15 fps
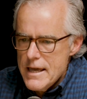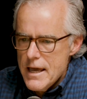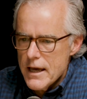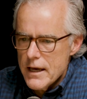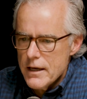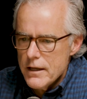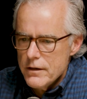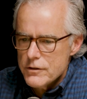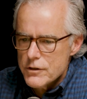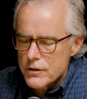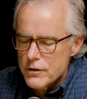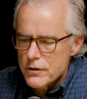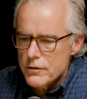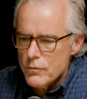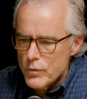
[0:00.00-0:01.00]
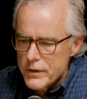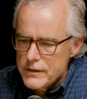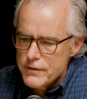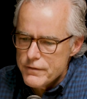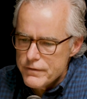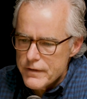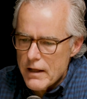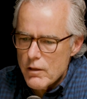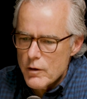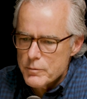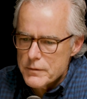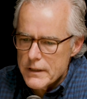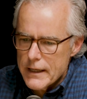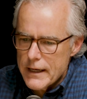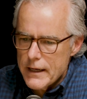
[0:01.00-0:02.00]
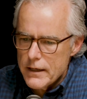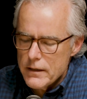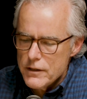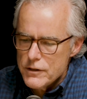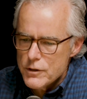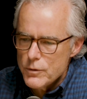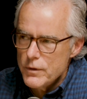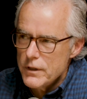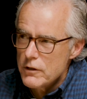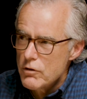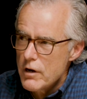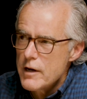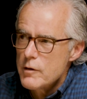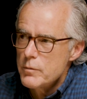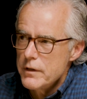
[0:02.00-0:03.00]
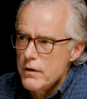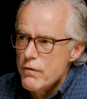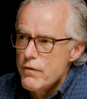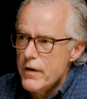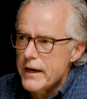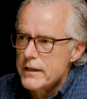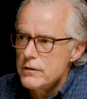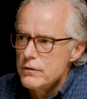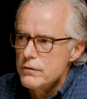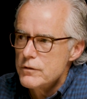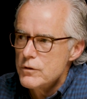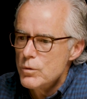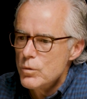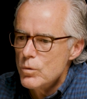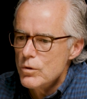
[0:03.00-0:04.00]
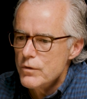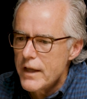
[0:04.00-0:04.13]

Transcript: And we developed that into an incredibly effective tool,